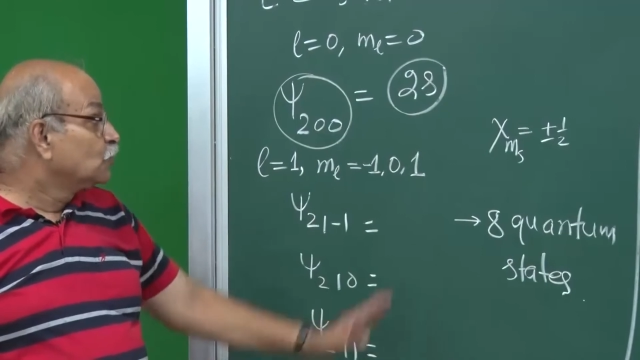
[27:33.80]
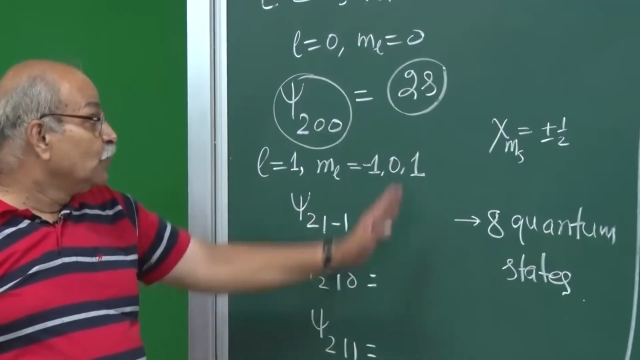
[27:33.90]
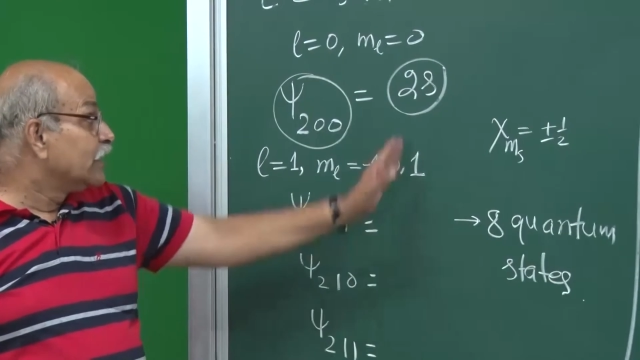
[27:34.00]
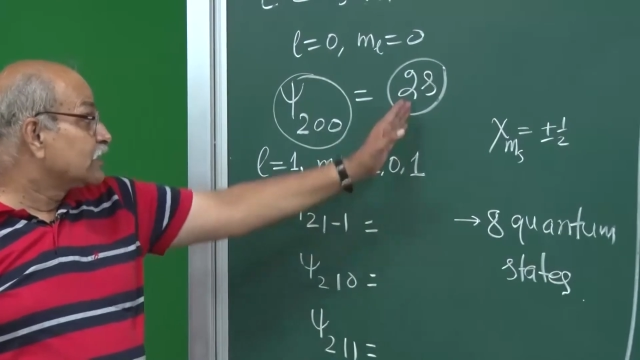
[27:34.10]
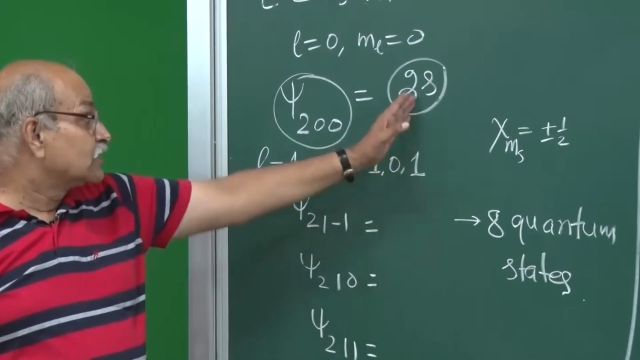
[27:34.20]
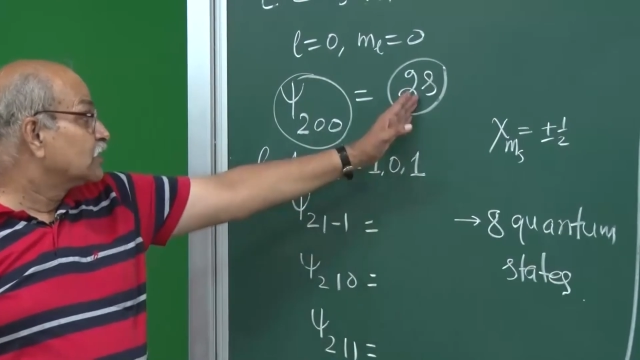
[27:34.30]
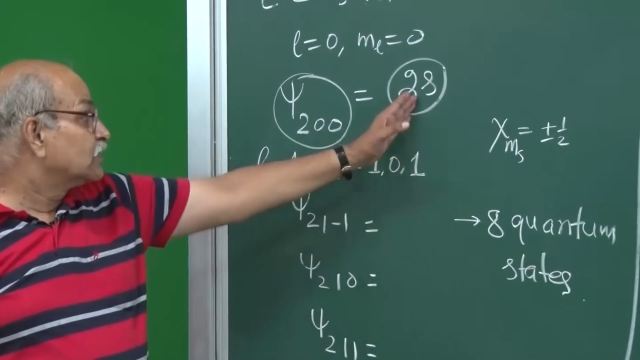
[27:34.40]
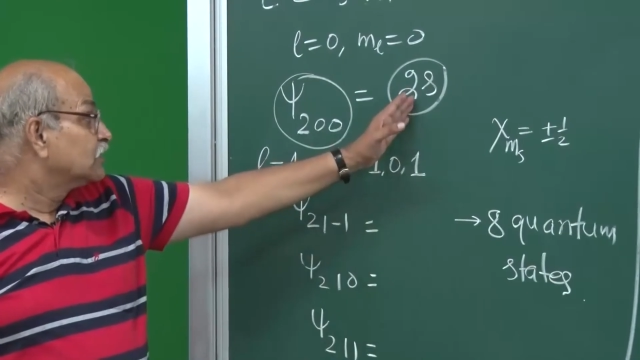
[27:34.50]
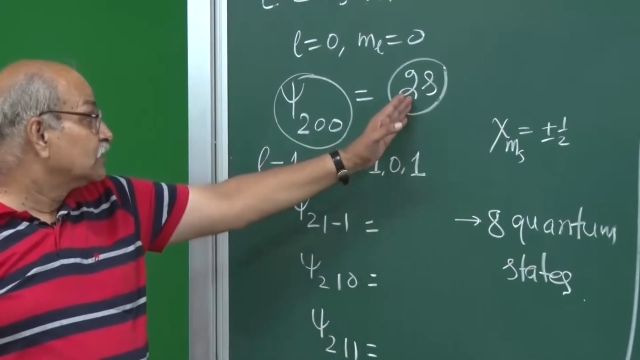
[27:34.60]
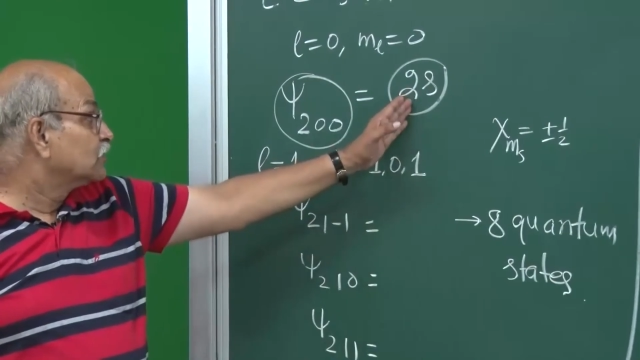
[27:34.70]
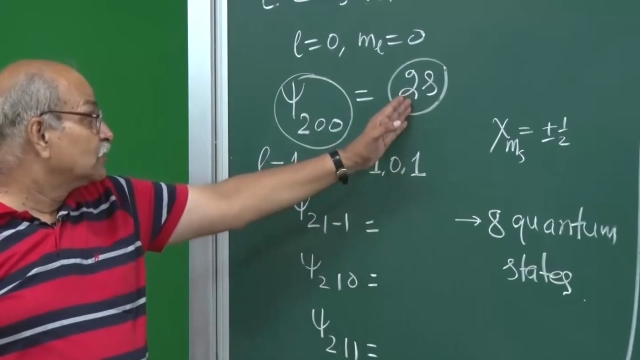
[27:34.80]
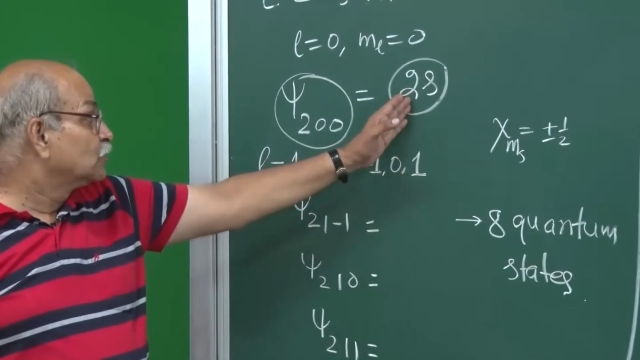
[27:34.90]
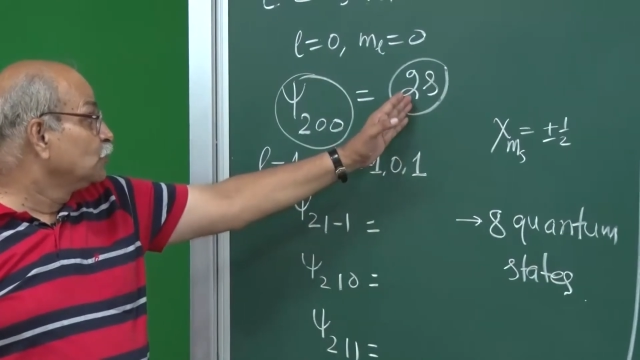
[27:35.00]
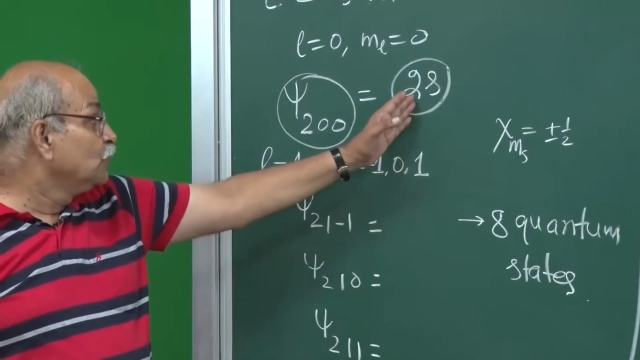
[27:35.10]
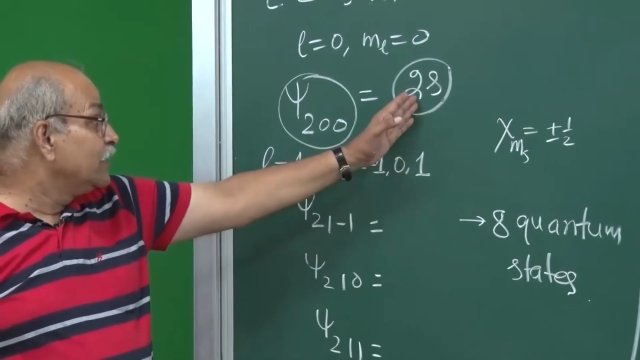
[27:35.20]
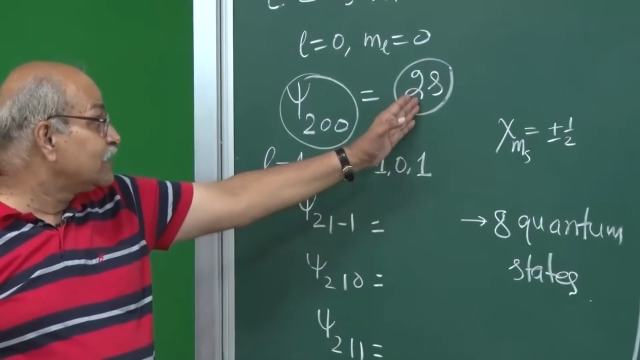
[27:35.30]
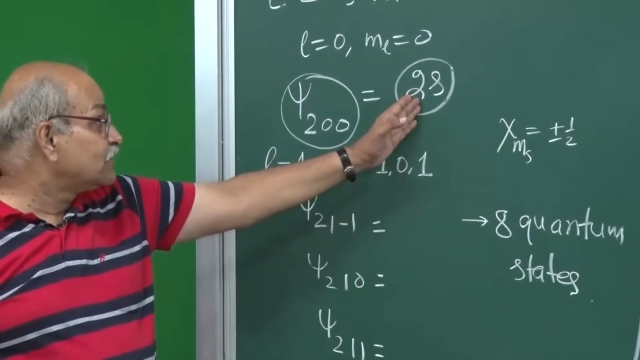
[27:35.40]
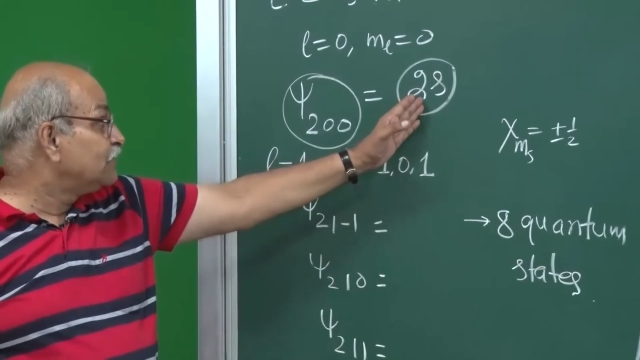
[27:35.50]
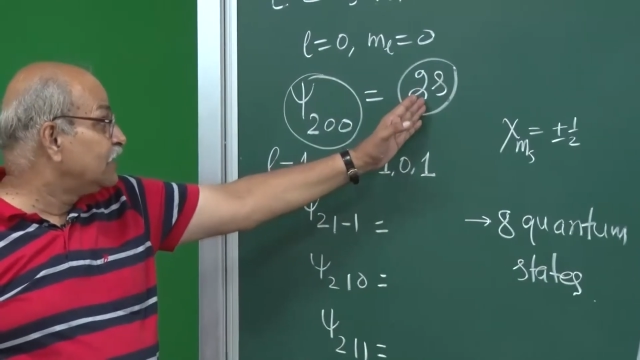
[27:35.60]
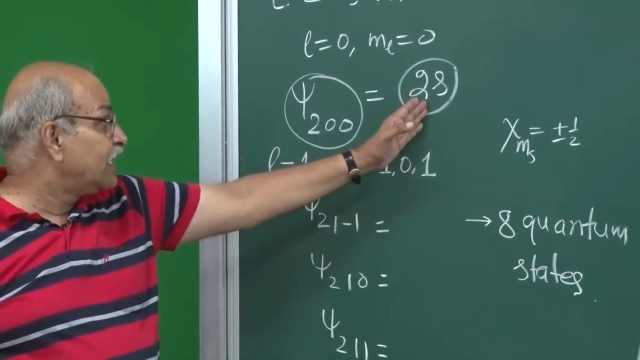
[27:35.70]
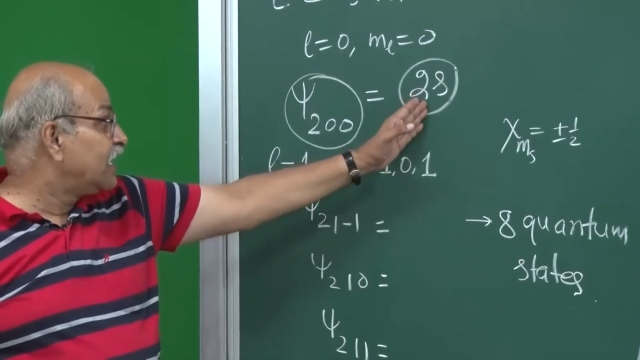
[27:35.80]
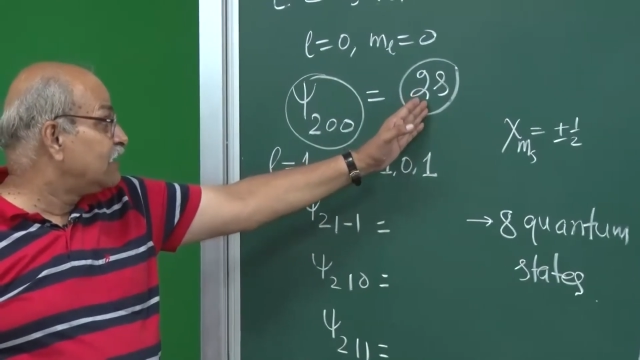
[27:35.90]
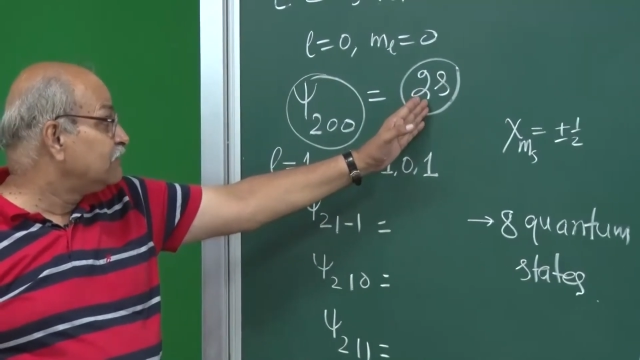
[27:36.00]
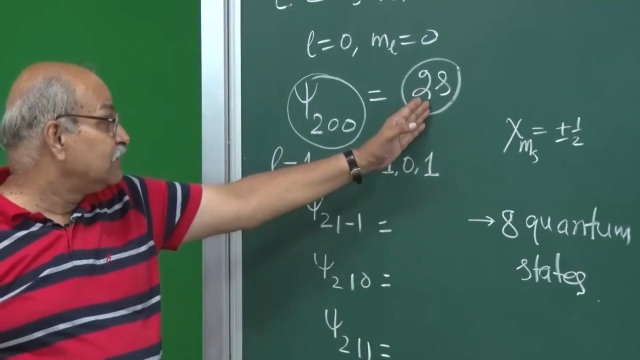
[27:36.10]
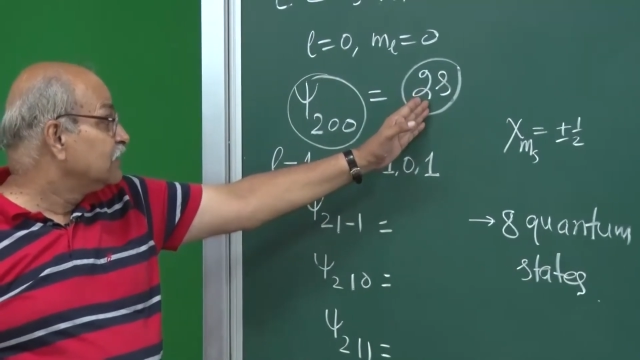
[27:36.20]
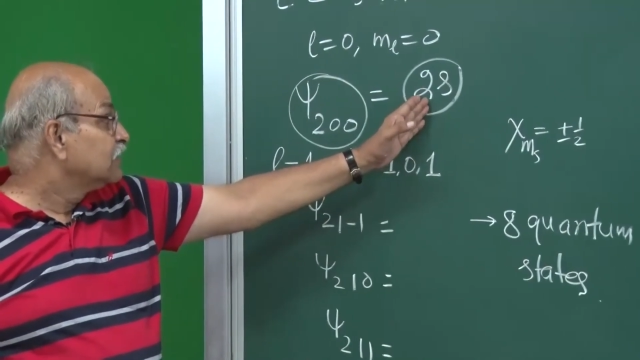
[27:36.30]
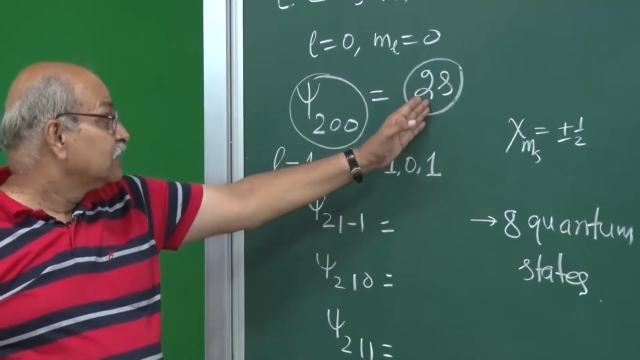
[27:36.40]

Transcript: 2s. So 2s will have